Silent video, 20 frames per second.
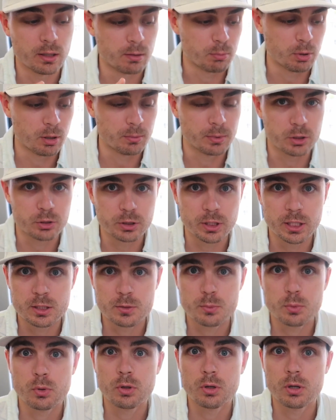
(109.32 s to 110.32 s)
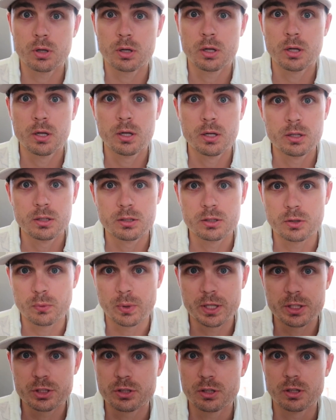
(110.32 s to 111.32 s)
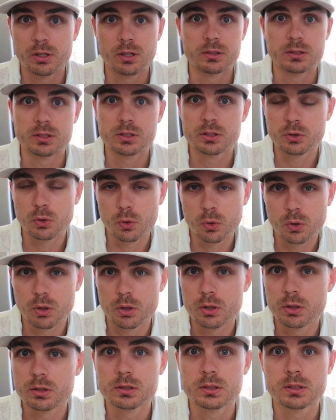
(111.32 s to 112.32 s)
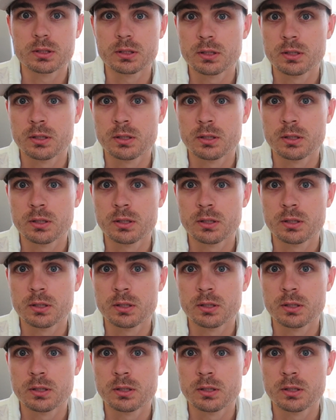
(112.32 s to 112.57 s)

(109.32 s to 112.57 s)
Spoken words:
public transport, to restaurants, stores,